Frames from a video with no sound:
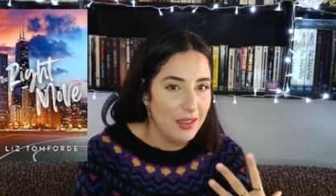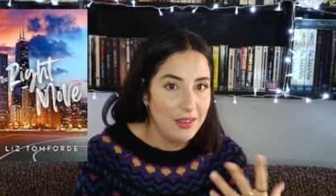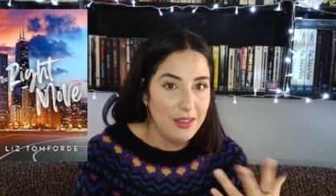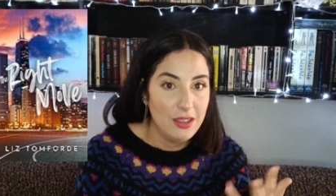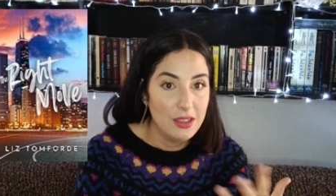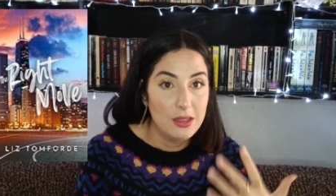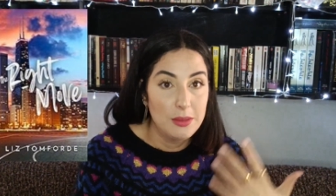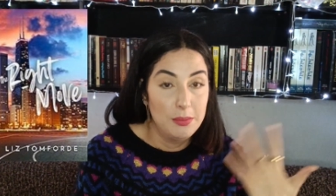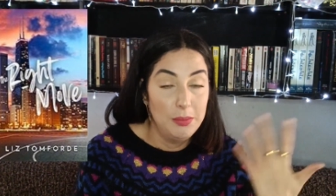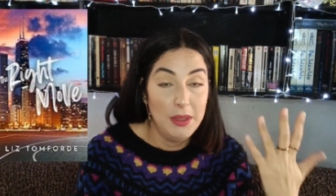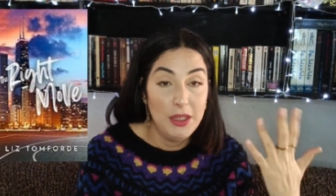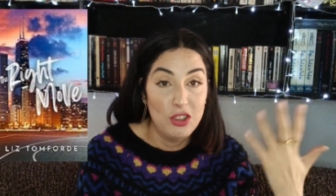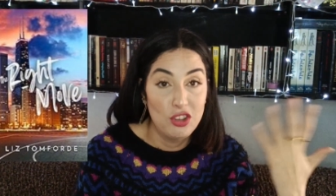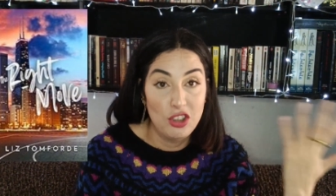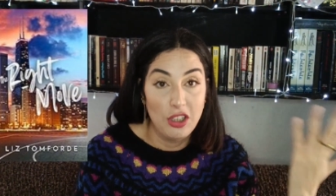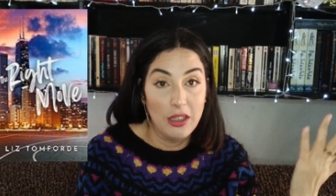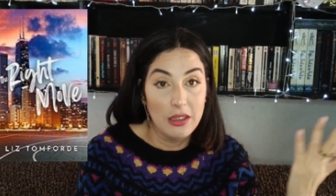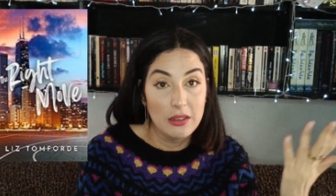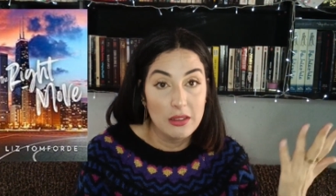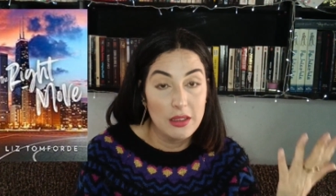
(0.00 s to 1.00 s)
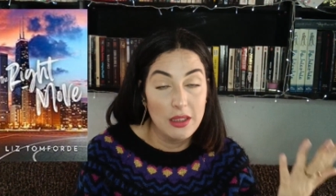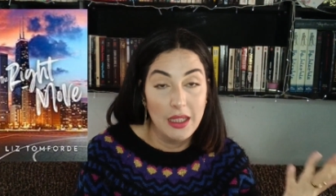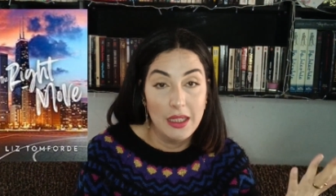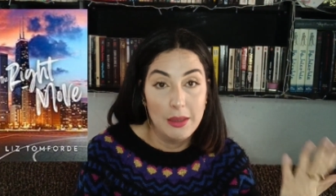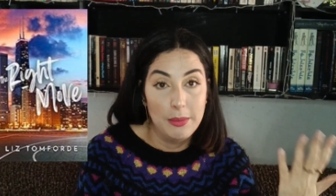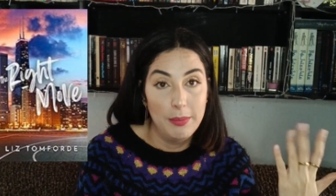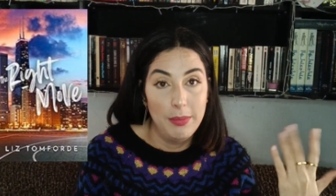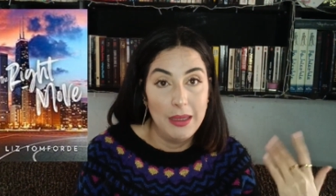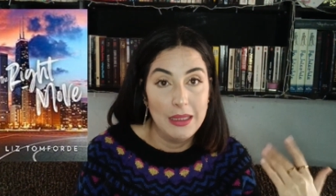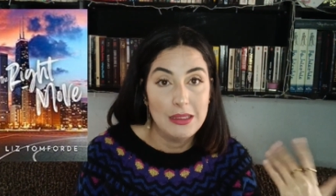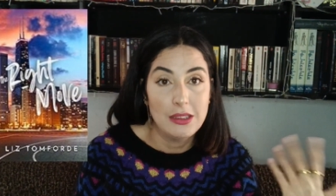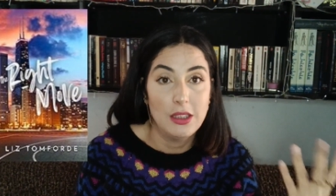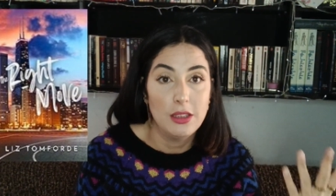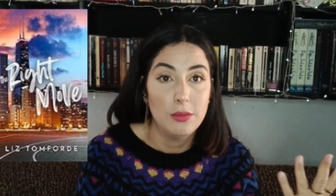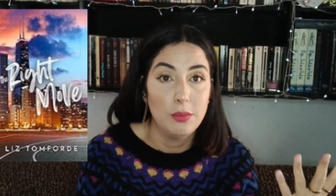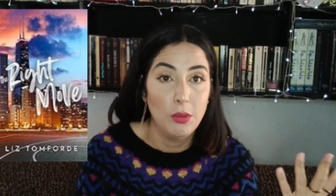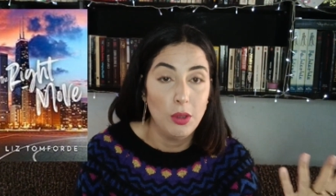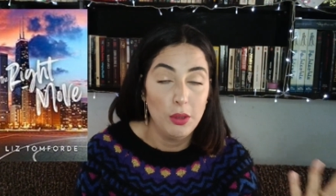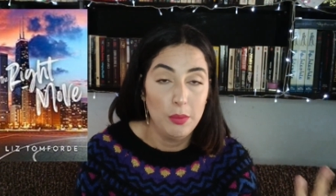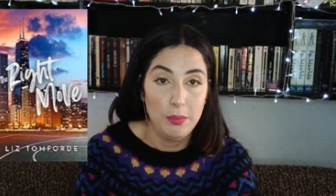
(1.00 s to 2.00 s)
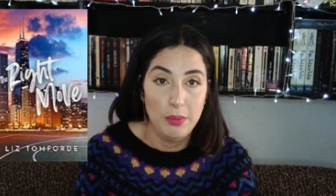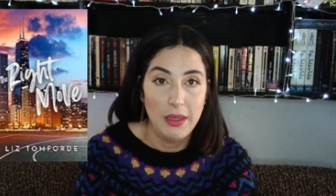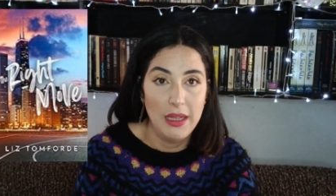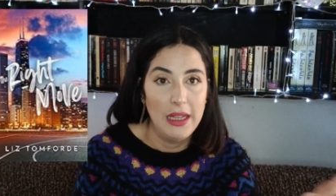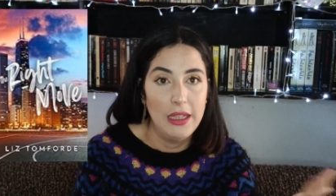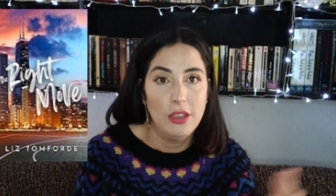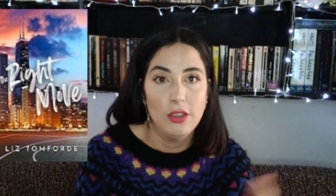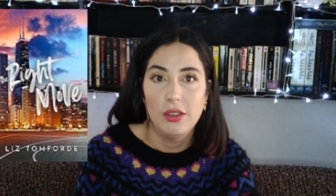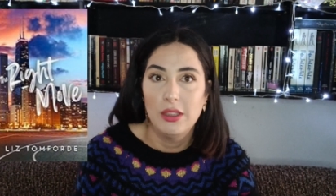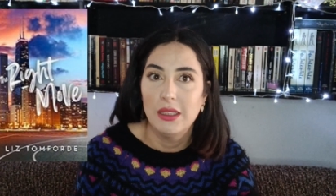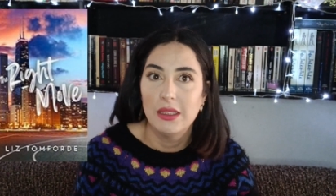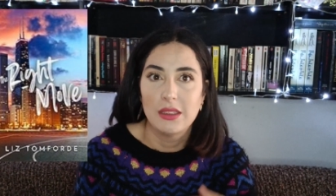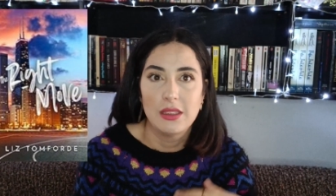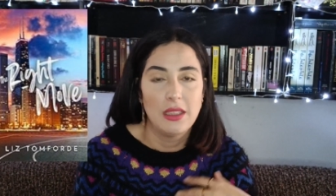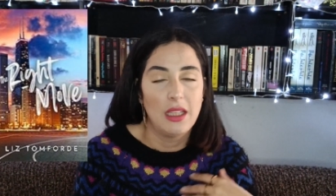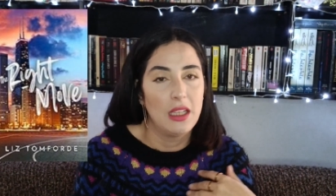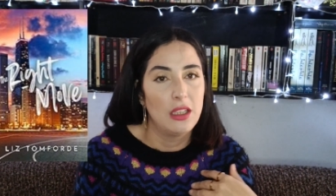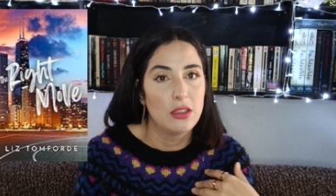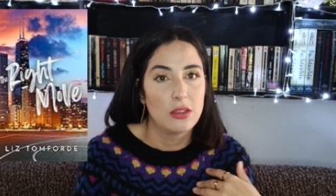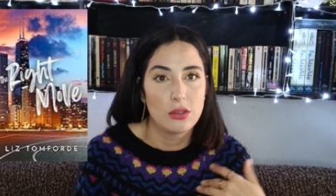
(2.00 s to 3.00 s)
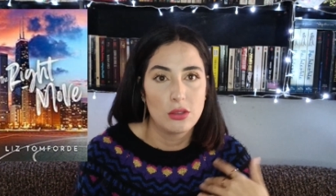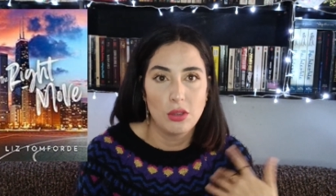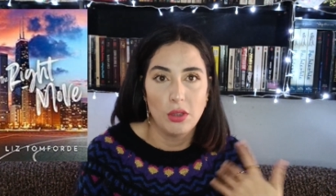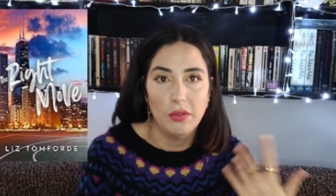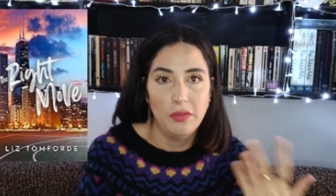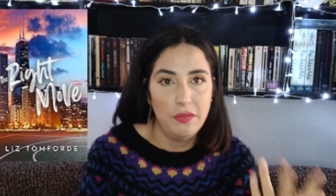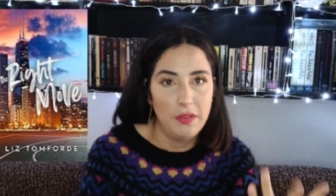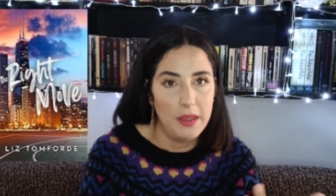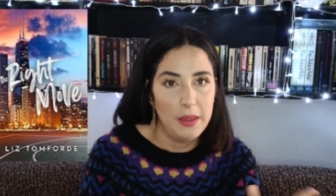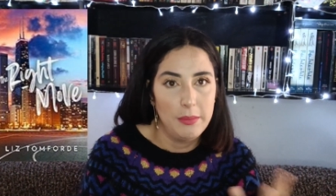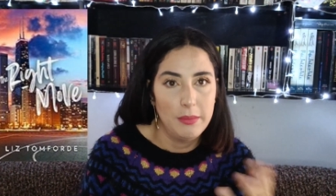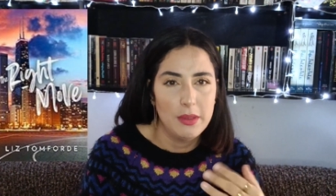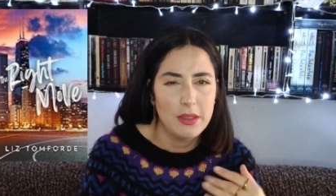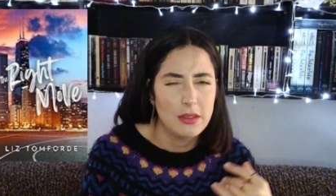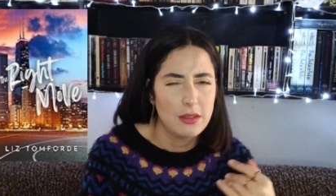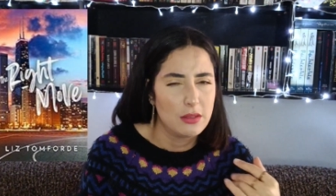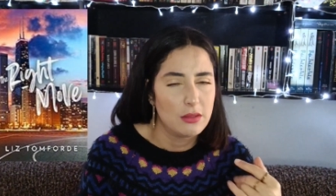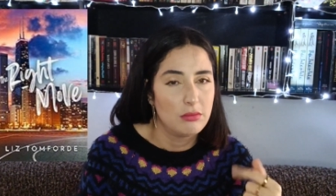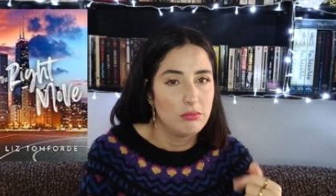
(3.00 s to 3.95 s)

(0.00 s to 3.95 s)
this big shot like basketball player. He's like so famous.